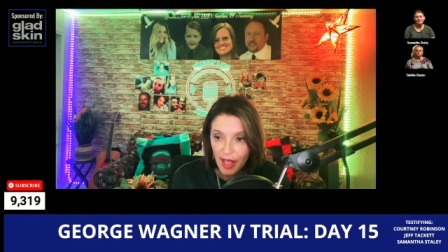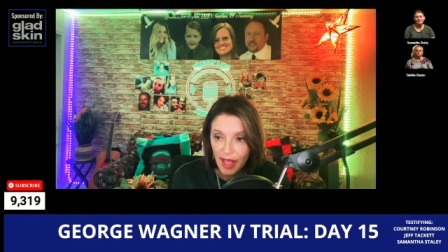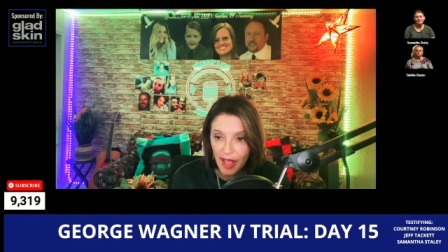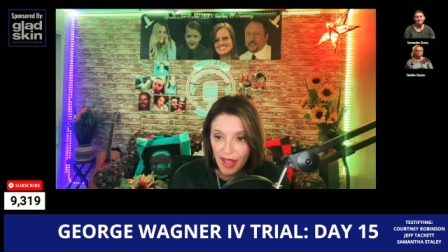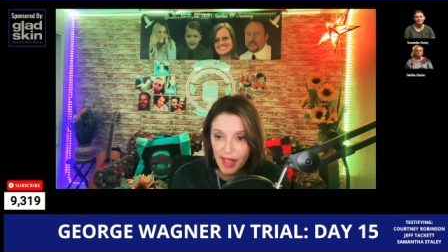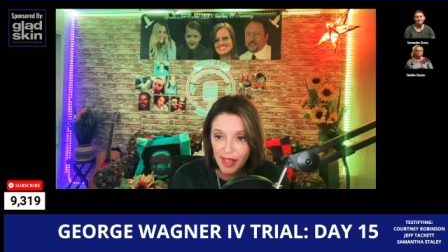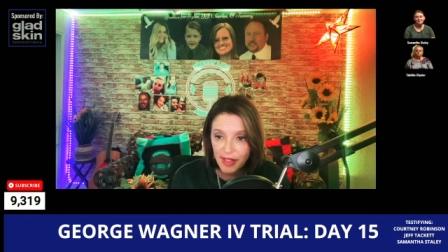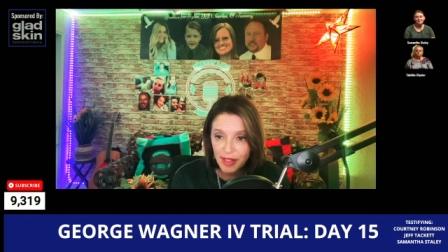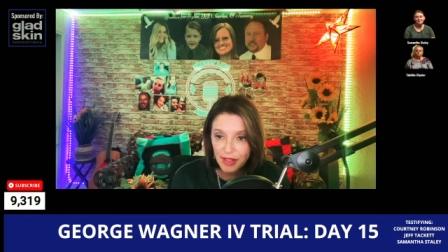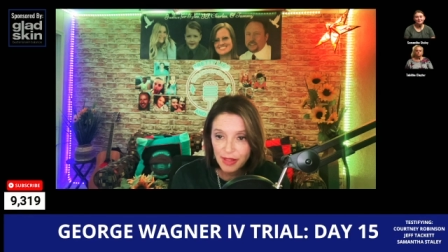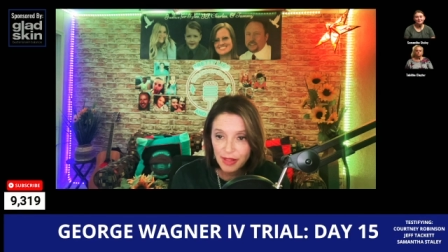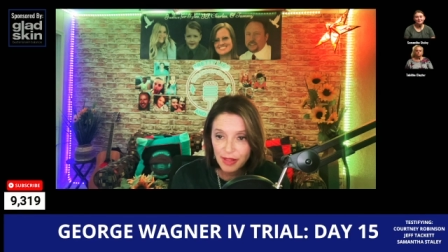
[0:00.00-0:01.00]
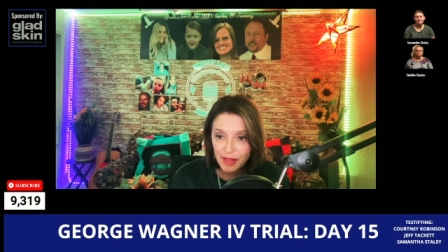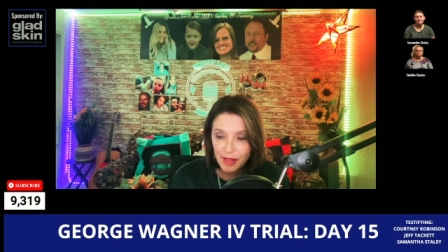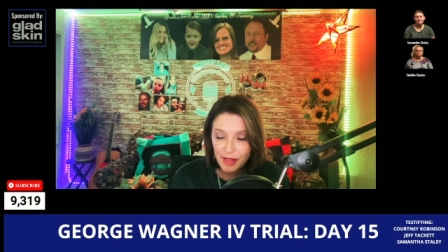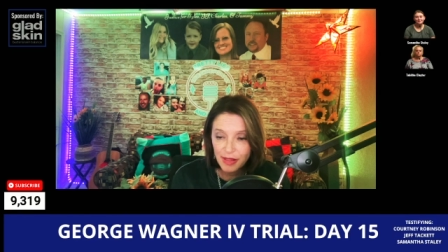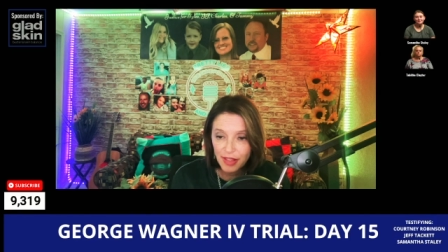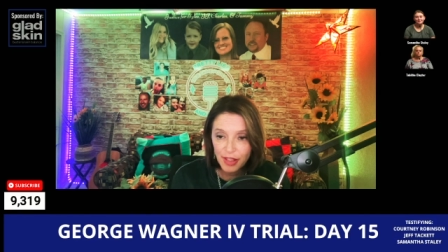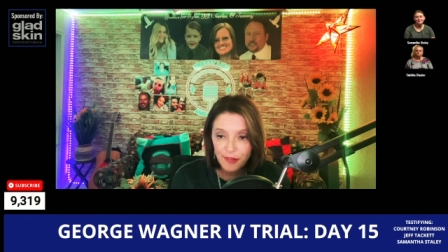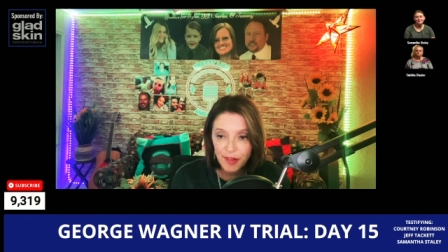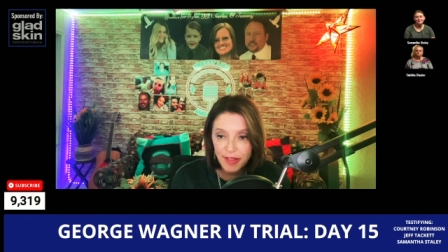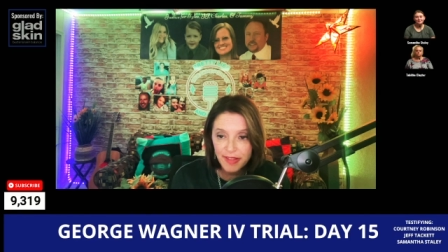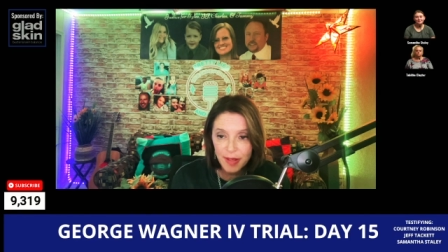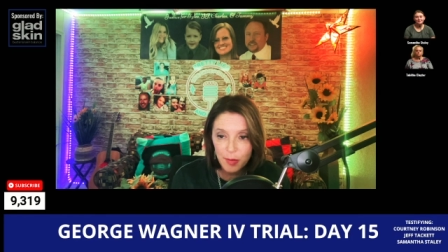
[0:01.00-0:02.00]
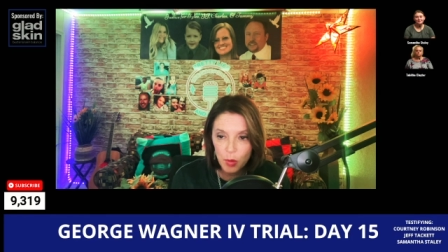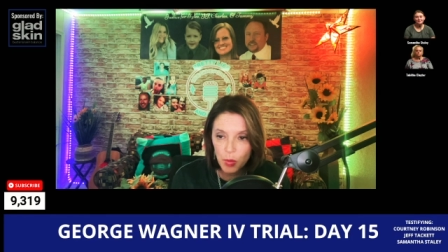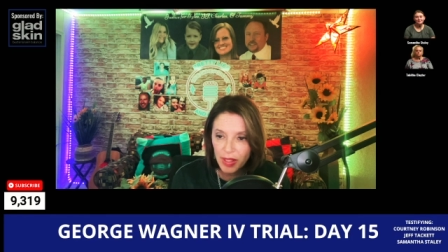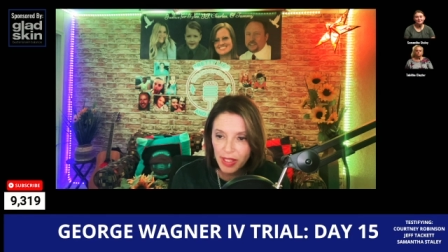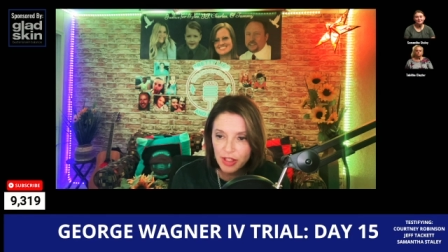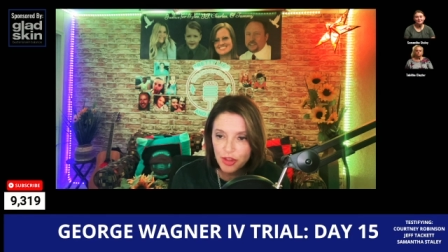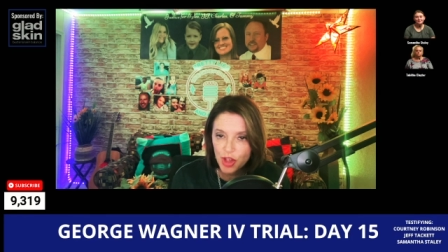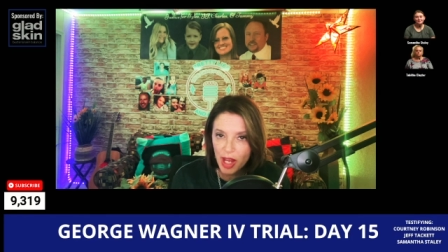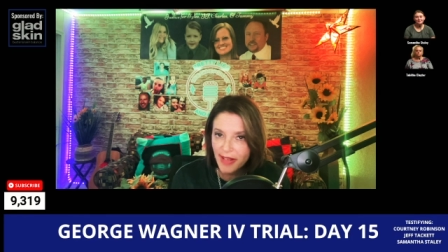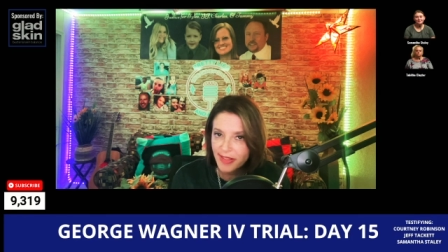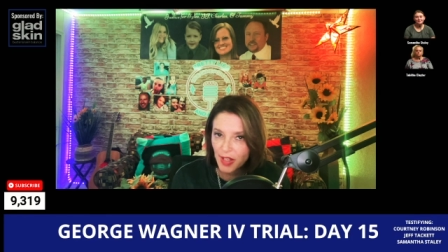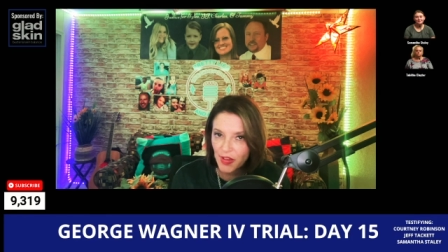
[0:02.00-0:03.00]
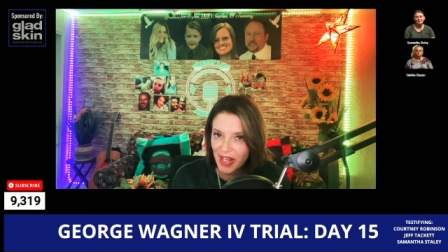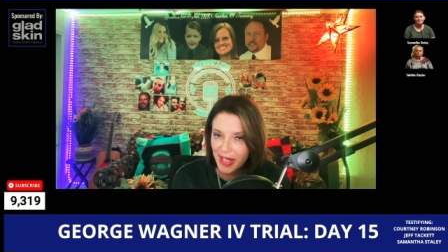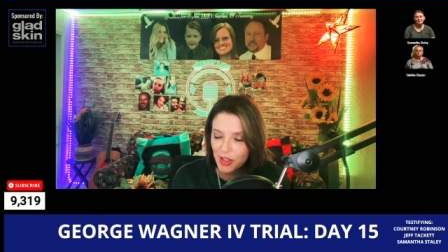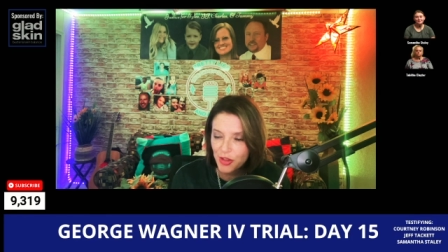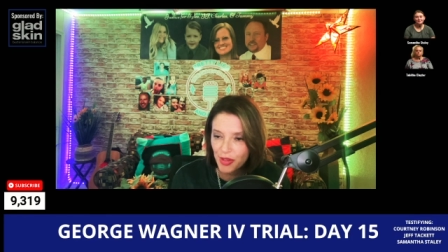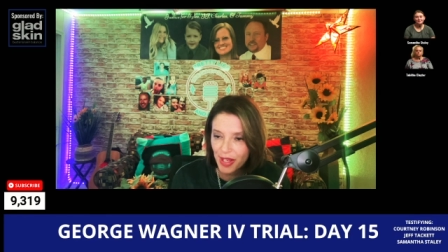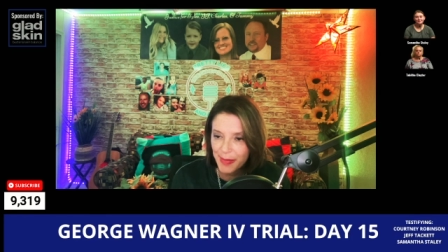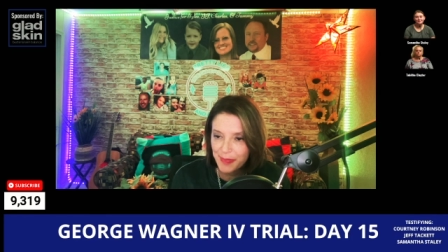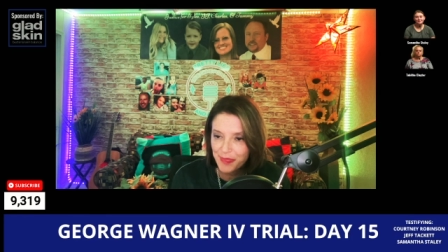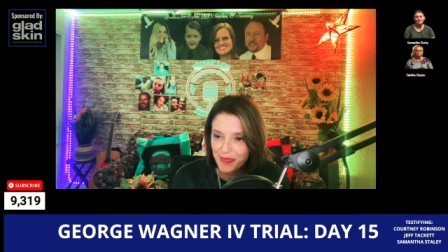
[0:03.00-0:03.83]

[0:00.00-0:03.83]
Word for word: And the defense said, Well, what did Jake tell Angela?